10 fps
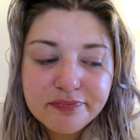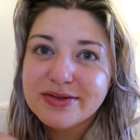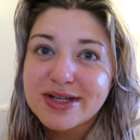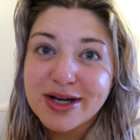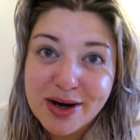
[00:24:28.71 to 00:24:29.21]

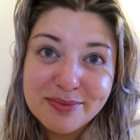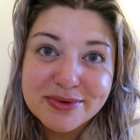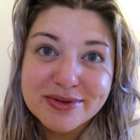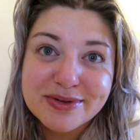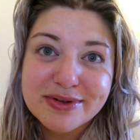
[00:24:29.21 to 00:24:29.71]
There's a
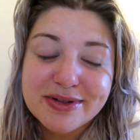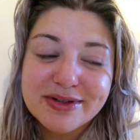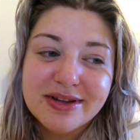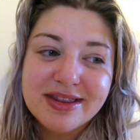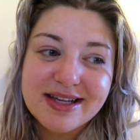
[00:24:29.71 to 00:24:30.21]
couple
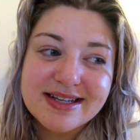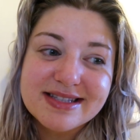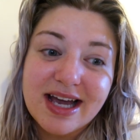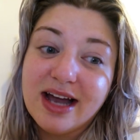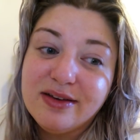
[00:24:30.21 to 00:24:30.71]

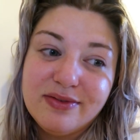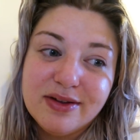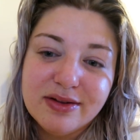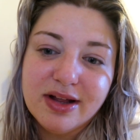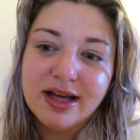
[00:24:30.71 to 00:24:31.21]
things I
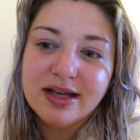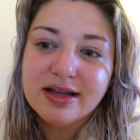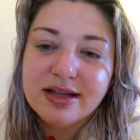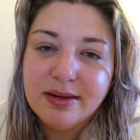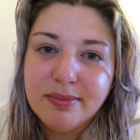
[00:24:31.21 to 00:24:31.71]
feel
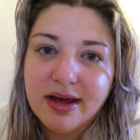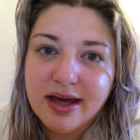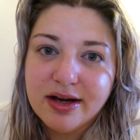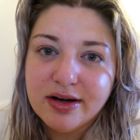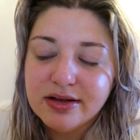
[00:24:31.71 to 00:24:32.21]
like keep my
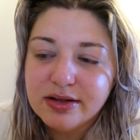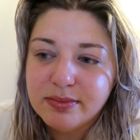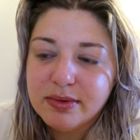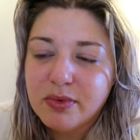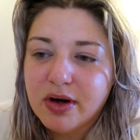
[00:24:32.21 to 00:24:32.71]
hair a
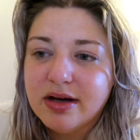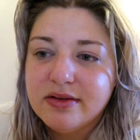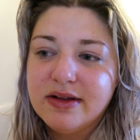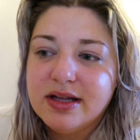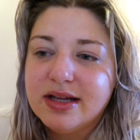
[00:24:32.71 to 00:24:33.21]
little bit more
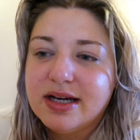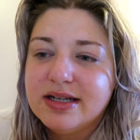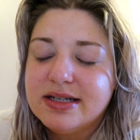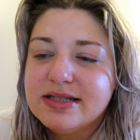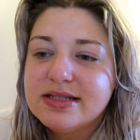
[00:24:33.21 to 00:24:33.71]
healthy, and
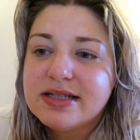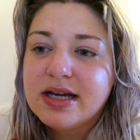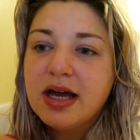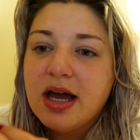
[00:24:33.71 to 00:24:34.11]
that is